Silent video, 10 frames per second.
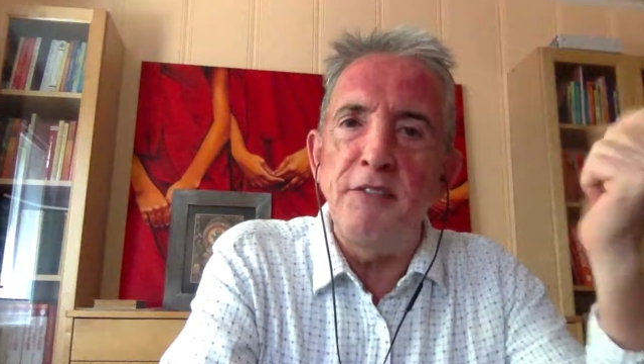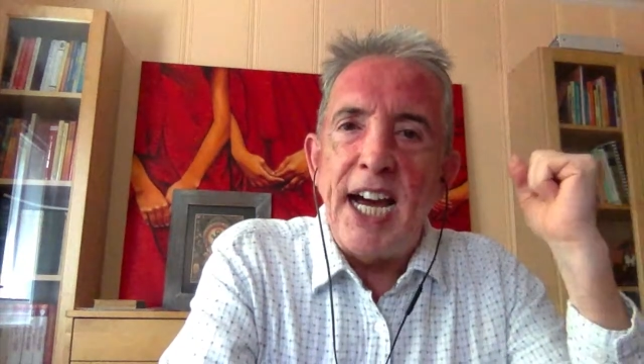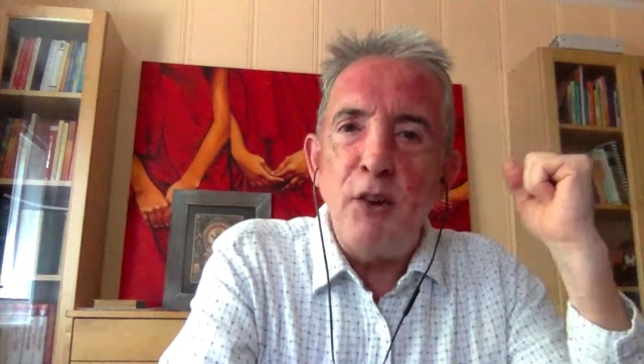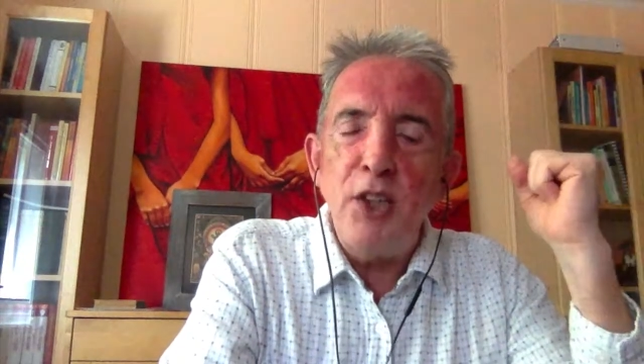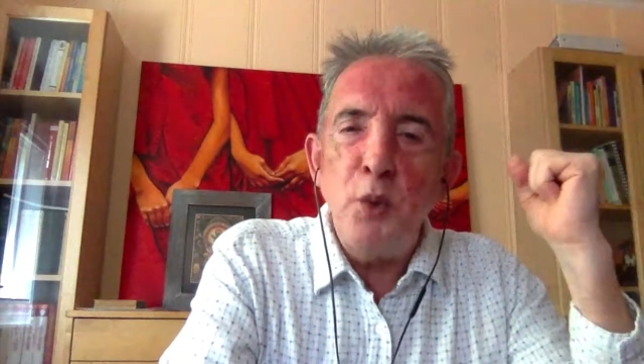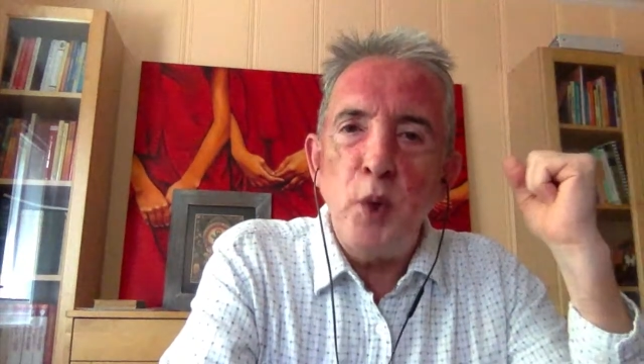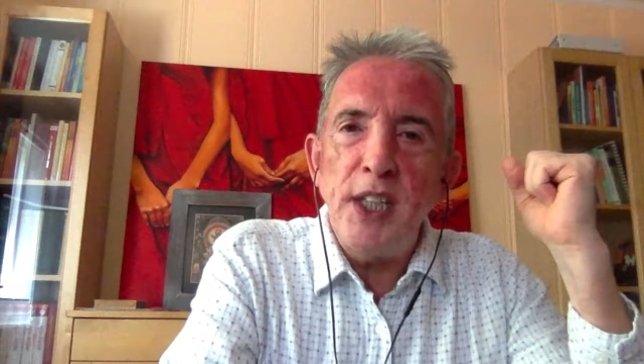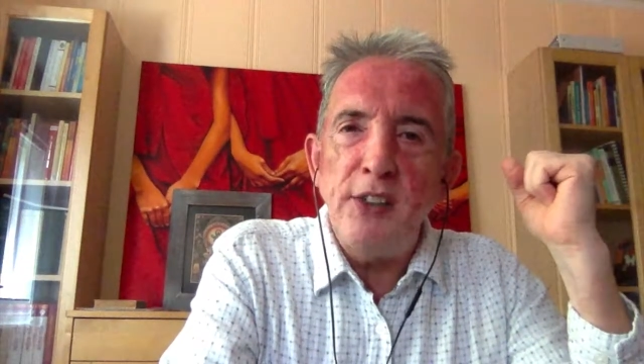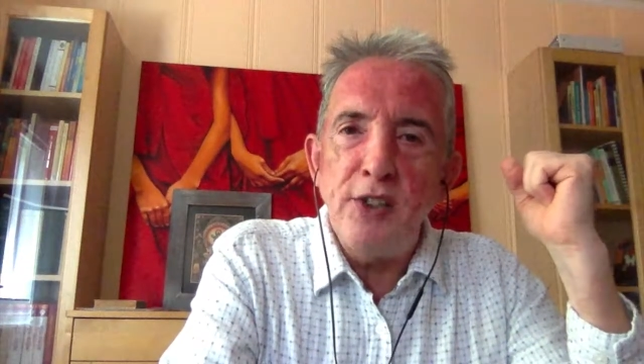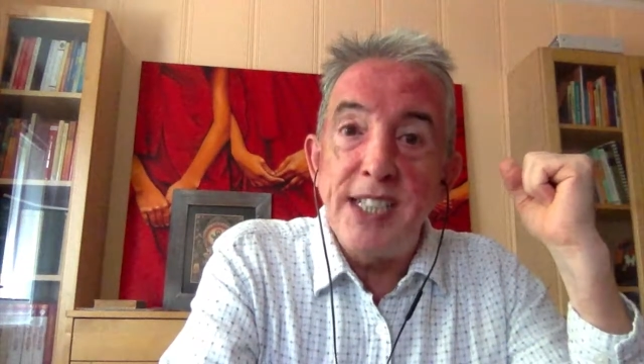How can we
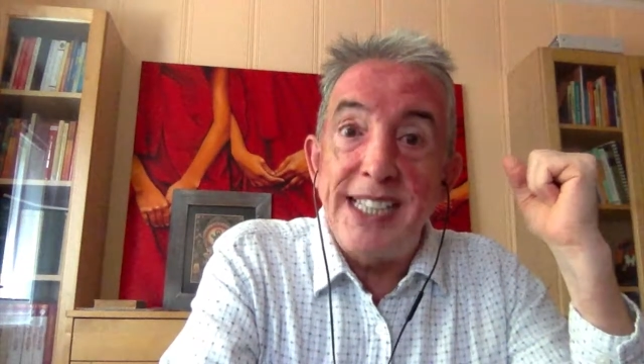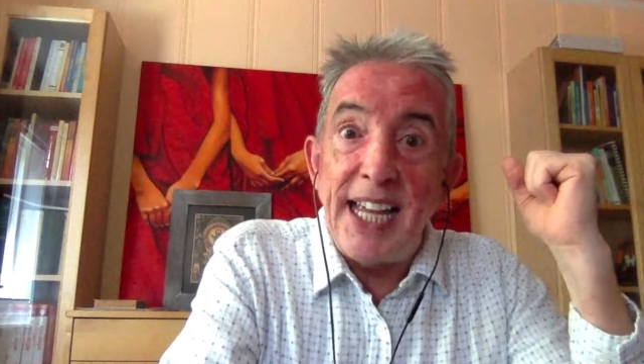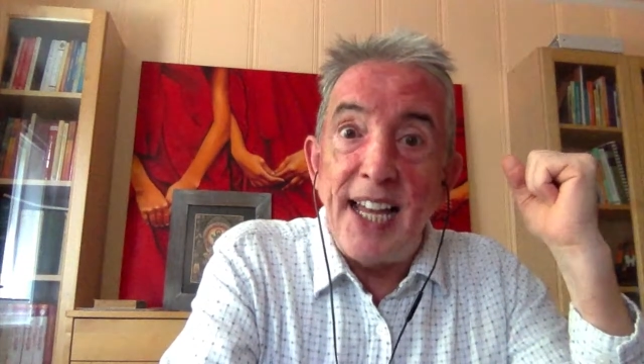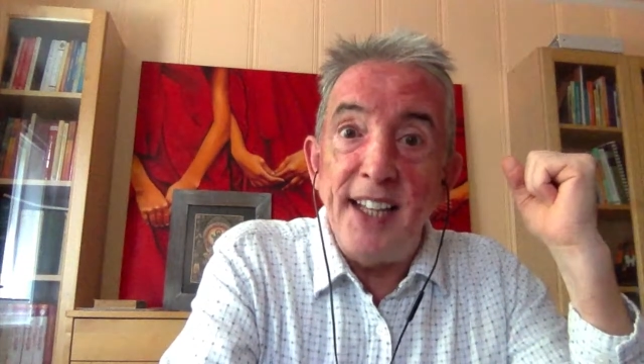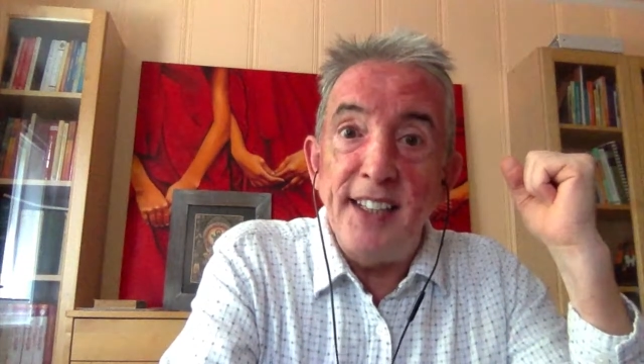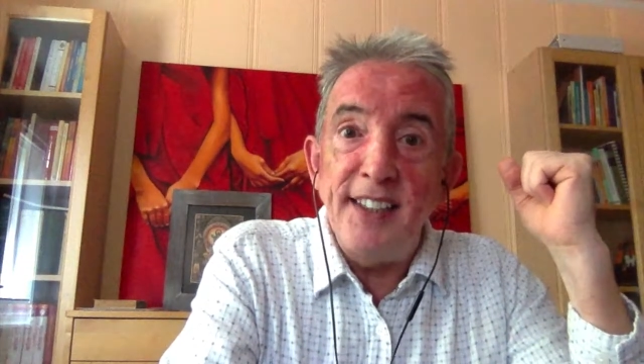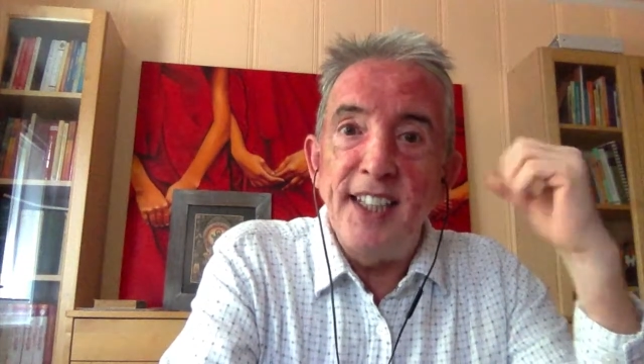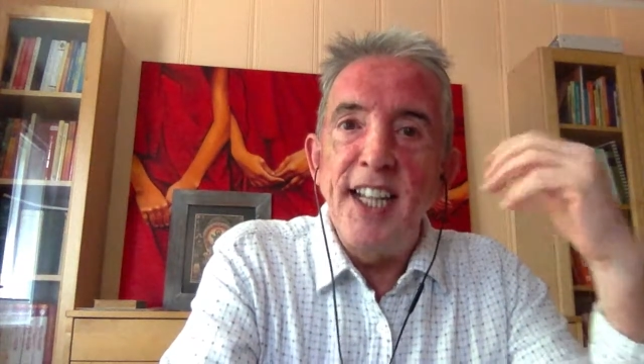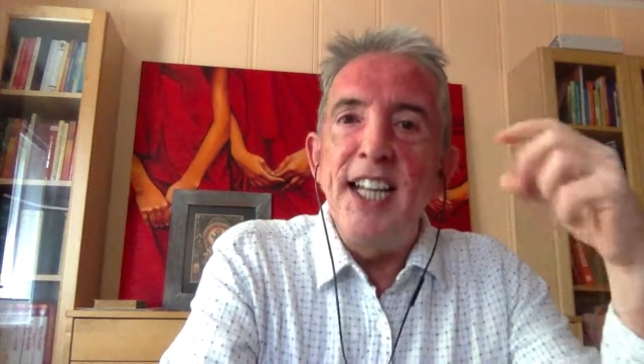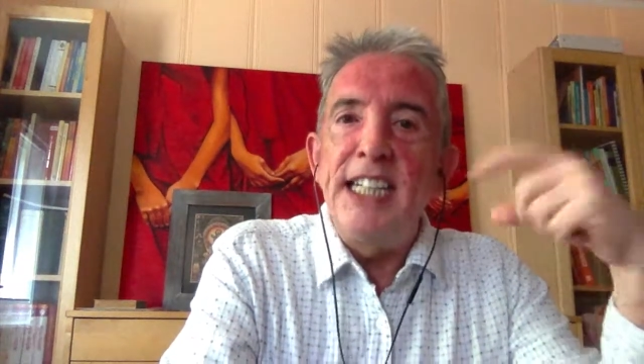understand
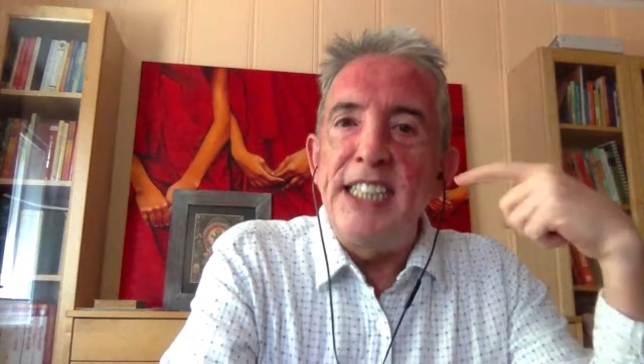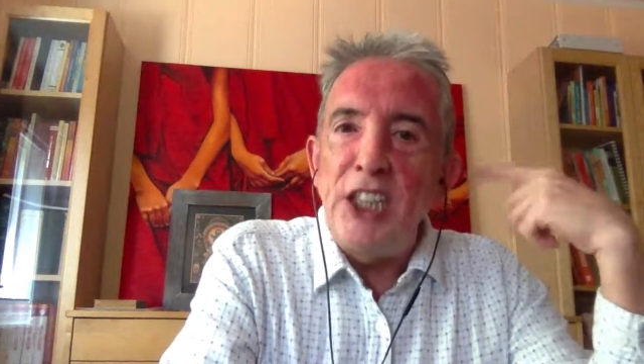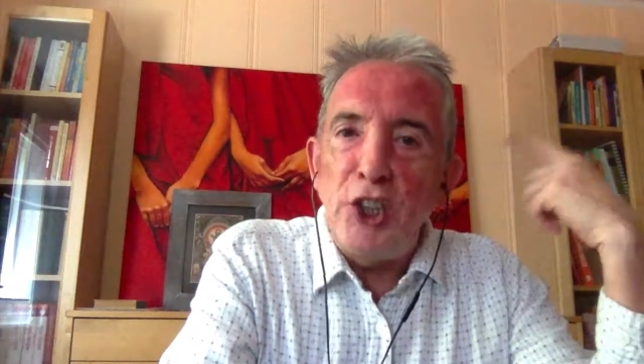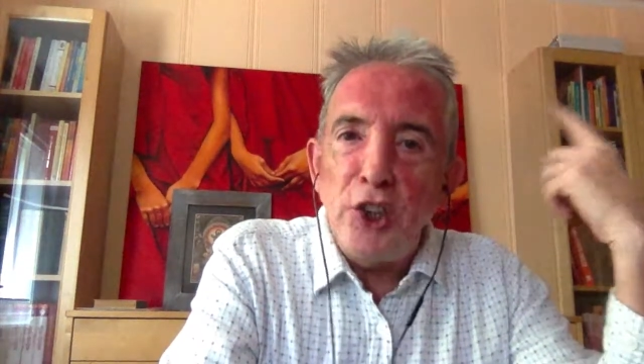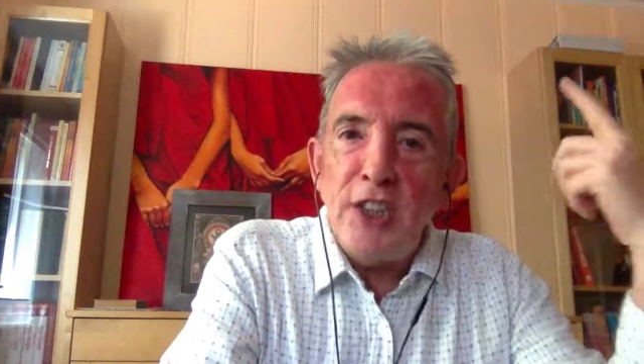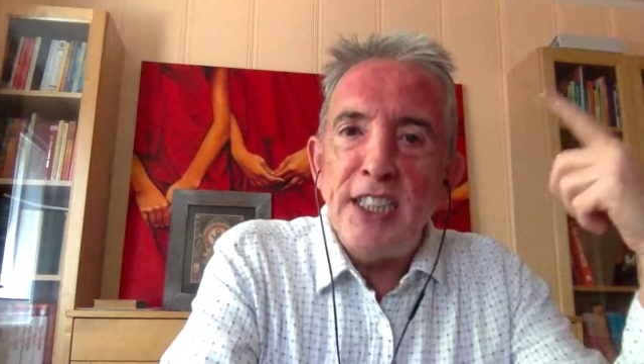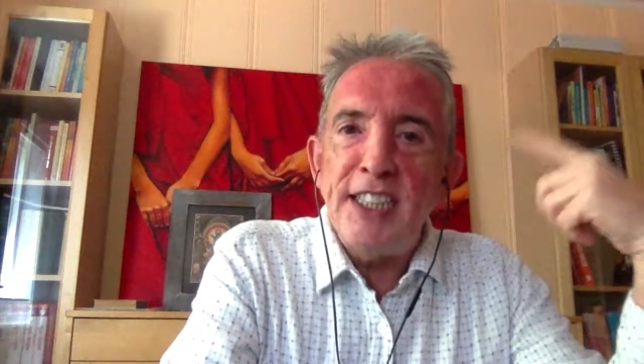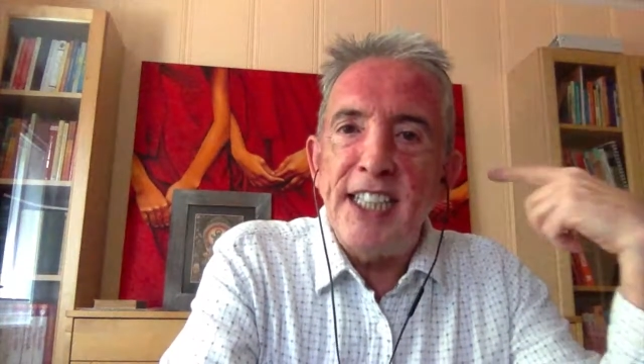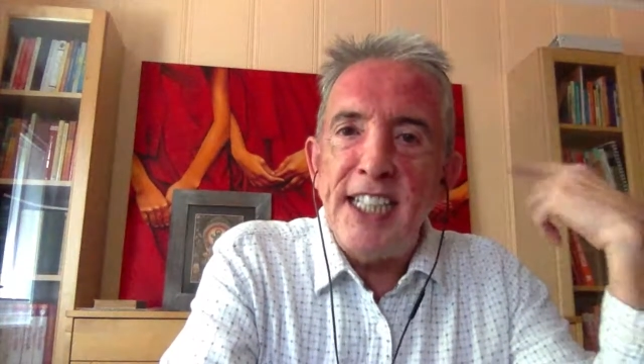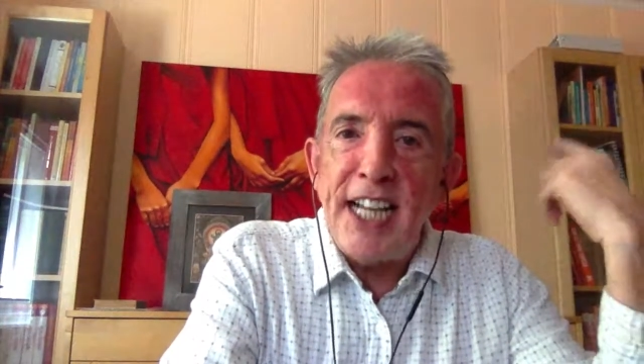the internal
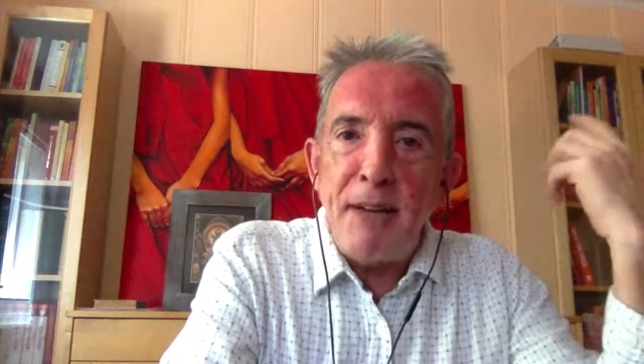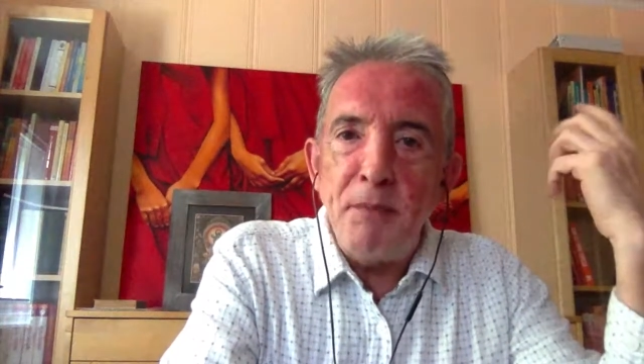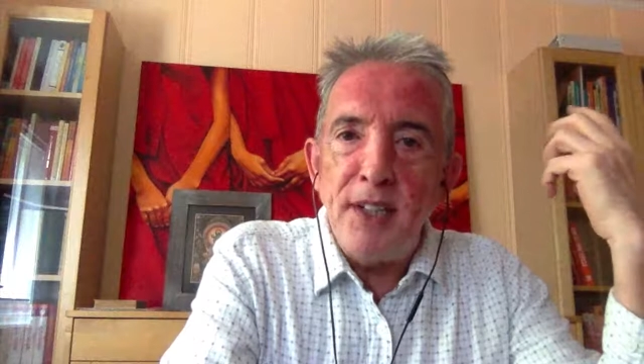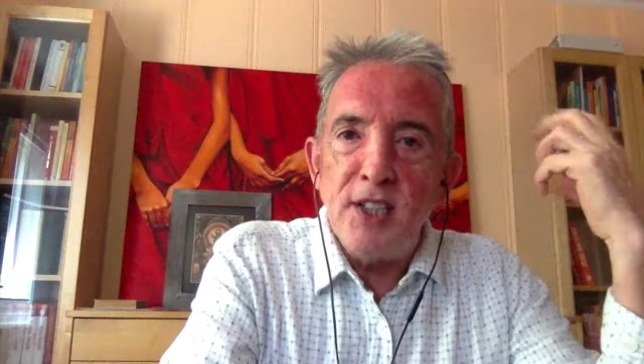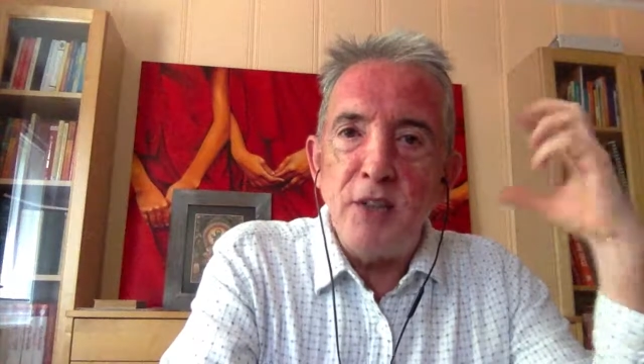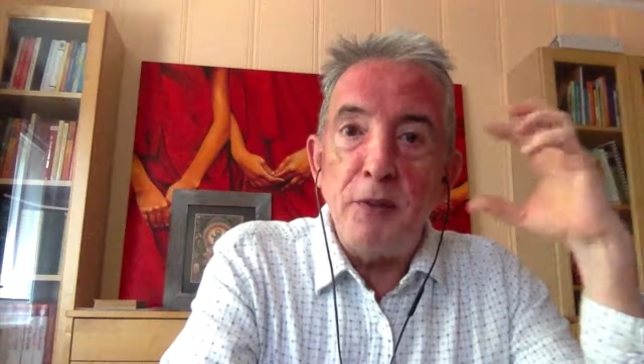dynamics of